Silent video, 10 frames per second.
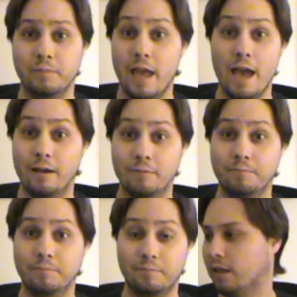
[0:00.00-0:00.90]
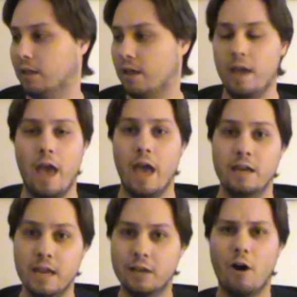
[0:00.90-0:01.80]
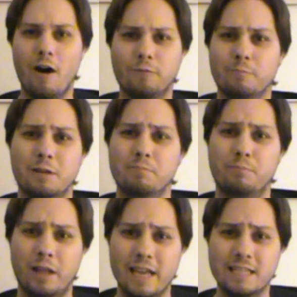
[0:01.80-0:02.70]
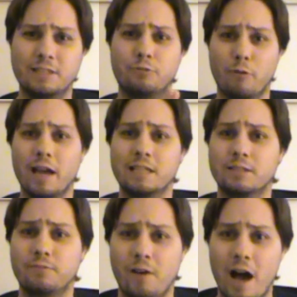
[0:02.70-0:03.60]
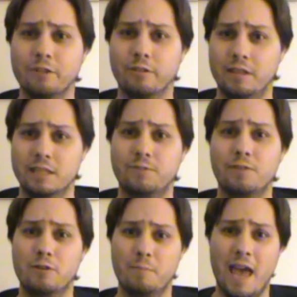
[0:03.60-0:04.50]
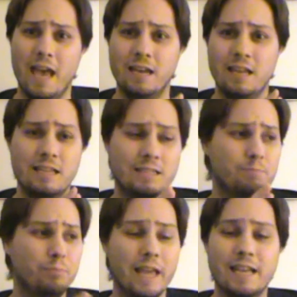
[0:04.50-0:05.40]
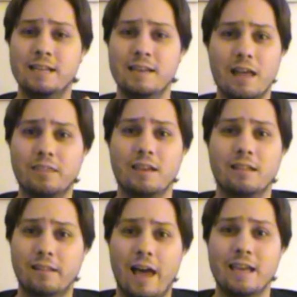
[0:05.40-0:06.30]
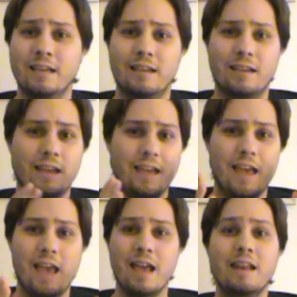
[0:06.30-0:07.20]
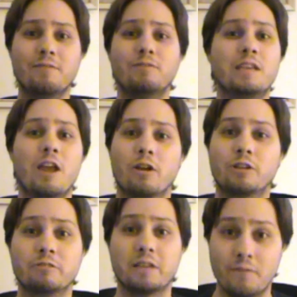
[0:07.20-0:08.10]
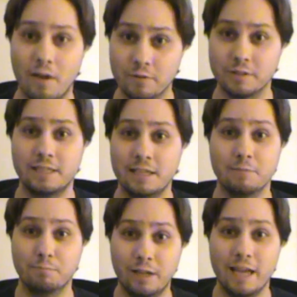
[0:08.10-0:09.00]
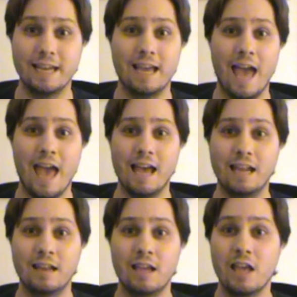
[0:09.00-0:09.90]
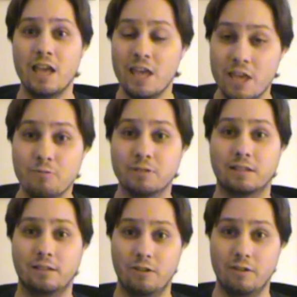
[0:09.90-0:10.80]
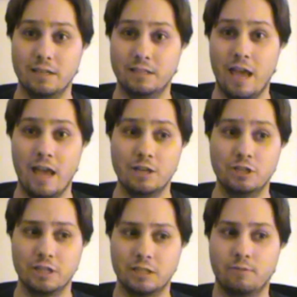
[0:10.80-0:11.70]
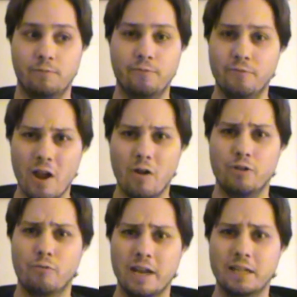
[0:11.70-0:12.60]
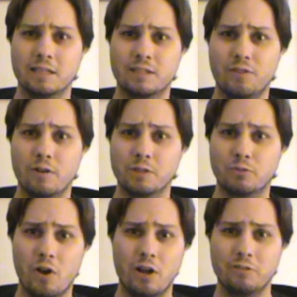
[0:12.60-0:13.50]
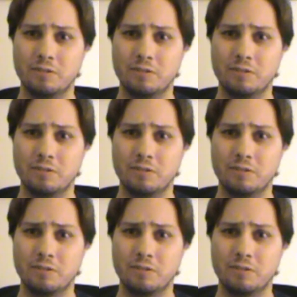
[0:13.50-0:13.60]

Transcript: Yeah. And Nick Offerman plays Greg's father in this film, and he's played nothing like any of the characters I've ever seen him play, and he was hilarious and just very great in this film as well.